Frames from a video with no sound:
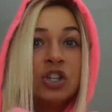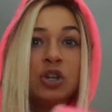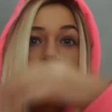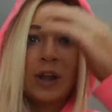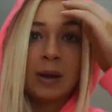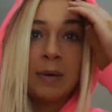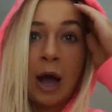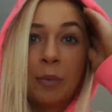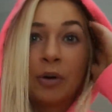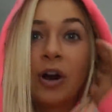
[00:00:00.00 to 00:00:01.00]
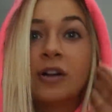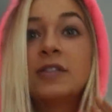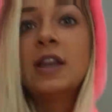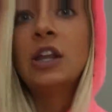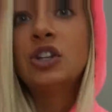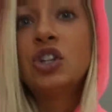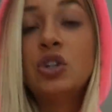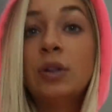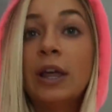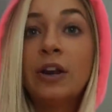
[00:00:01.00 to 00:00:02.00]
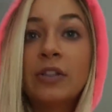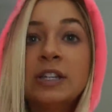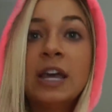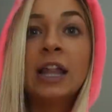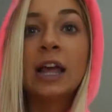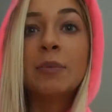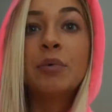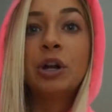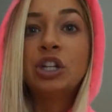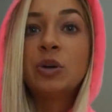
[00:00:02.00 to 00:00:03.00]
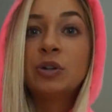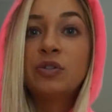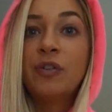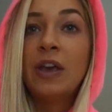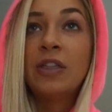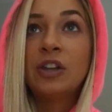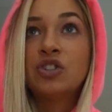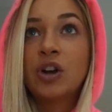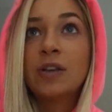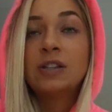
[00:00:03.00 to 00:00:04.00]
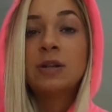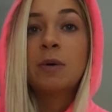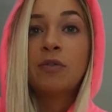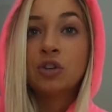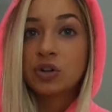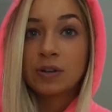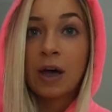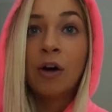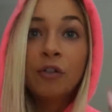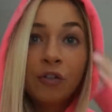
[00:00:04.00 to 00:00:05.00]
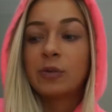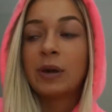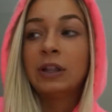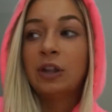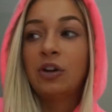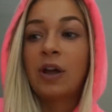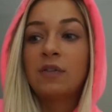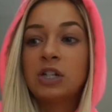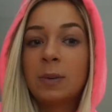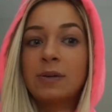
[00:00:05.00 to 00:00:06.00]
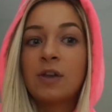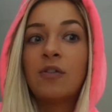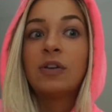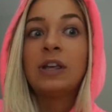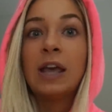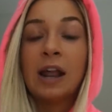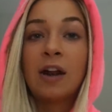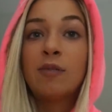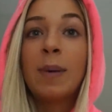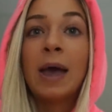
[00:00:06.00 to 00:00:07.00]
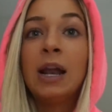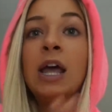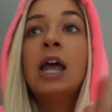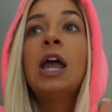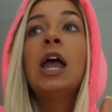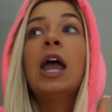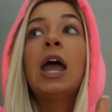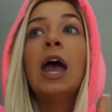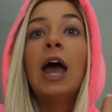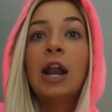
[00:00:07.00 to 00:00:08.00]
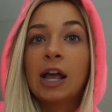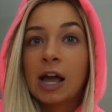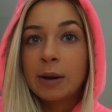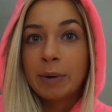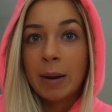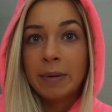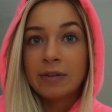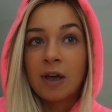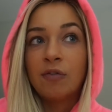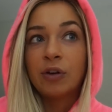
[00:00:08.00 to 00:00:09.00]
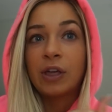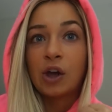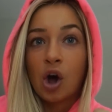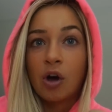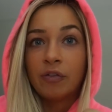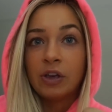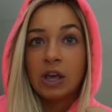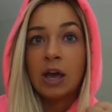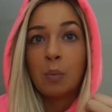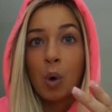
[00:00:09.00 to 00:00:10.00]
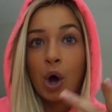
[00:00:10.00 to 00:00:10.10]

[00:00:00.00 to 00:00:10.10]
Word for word: to do that I'm now procrastinating to do later in the day. Like I'm putting too much faith and trust in my future self. So I literally have to tell myself, get out of bed. And I kind of bribe myself with like coffee and